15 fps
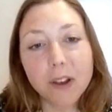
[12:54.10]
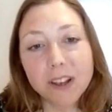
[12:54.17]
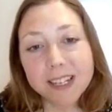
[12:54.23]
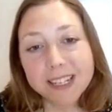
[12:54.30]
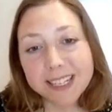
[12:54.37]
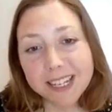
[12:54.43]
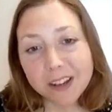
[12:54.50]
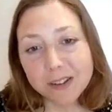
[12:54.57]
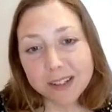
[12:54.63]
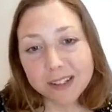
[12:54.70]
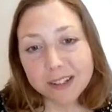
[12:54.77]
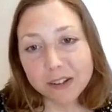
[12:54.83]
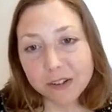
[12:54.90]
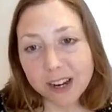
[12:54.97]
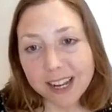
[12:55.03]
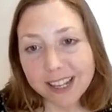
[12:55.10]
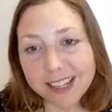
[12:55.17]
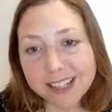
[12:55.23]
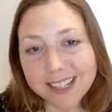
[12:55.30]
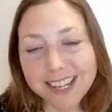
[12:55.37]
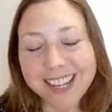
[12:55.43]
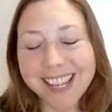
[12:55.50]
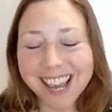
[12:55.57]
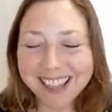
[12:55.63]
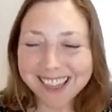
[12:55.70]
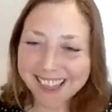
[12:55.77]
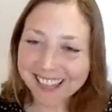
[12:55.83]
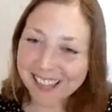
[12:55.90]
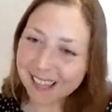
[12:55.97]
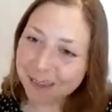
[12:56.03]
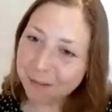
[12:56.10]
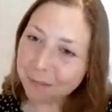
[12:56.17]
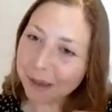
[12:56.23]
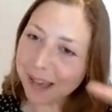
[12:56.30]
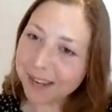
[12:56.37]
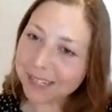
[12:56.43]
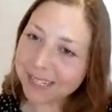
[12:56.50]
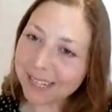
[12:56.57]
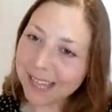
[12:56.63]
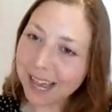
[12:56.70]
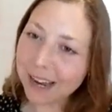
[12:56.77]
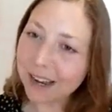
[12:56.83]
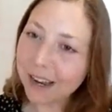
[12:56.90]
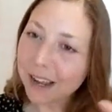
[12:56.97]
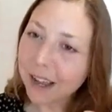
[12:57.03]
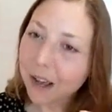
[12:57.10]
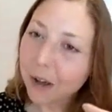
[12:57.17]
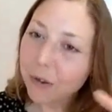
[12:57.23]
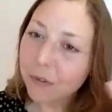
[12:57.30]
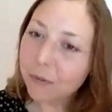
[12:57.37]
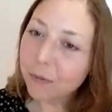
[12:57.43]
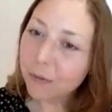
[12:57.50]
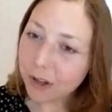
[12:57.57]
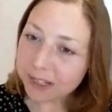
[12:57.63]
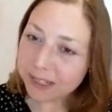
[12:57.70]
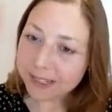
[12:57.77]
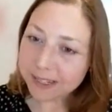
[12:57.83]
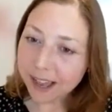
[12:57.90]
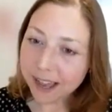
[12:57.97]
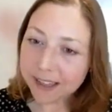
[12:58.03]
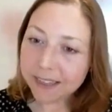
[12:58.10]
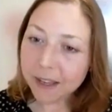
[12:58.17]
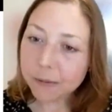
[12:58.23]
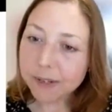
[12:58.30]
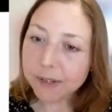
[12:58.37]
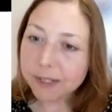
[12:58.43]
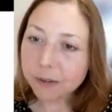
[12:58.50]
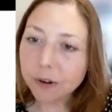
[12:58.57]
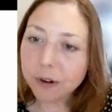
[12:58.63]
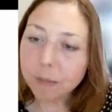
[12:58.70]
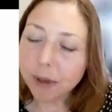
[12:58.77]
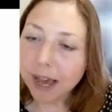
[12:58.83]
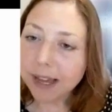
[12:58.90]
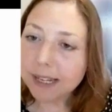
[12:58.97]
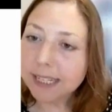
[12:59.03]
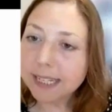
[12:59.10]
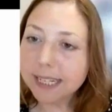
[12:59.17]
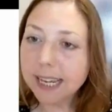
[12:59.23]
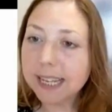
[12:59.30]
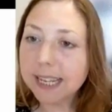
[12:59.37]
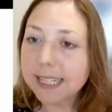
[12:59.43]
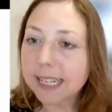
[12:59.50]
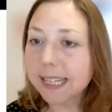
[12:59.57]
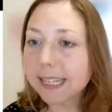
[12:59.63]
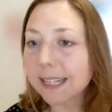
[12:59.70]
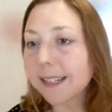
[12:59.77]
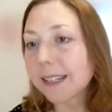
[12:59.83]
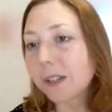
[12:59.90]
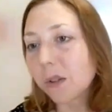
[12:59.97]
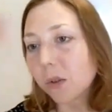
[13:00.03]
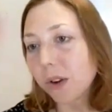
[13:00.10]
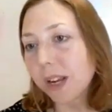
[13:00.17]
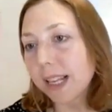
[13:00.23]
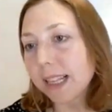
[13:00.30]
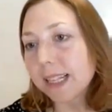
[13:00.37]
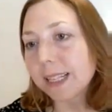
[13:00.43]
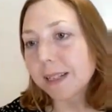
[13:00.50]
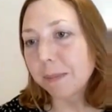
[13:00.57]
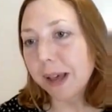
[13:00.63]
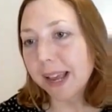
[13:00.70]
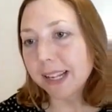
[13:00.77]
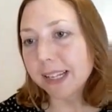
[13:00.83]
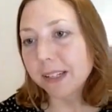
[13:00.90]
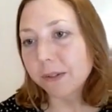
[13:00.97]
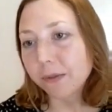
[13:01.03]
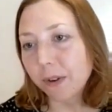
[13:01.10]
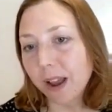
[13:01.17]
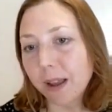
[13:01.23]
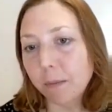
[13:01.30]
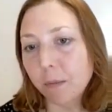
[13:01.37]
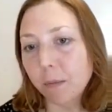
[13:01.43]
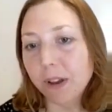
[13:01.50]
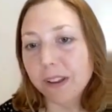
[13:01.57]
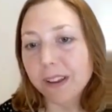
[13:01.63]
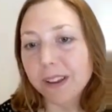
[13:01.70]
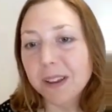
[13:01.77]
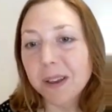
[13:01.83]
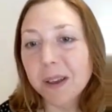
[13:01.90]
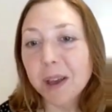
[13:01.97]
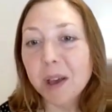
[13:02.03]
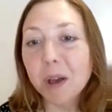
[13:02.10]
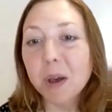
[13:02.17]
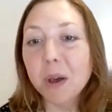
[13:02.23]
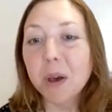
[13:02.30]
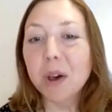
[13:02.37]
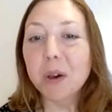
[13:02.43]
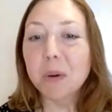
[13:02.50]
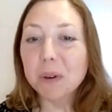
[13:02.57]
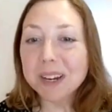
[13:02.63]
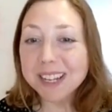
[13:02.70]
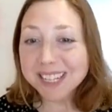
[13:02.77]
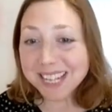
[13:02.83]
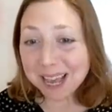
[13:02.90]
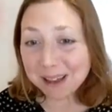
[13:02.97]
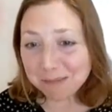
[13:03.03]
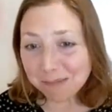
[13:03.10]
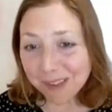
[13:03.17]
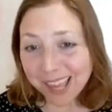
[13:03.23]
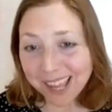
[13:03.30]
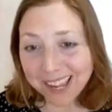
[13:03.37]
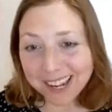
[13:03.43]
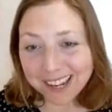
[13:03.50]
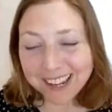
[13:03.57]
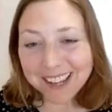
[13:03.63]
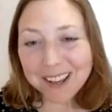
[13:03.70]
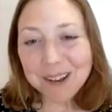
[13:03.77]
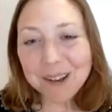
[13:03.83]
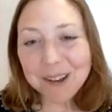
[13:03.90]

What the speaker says: Focusing on strengths, again, thinking back to that first slide that we saw about TIC, it's a strengths-based framework. What does that mean?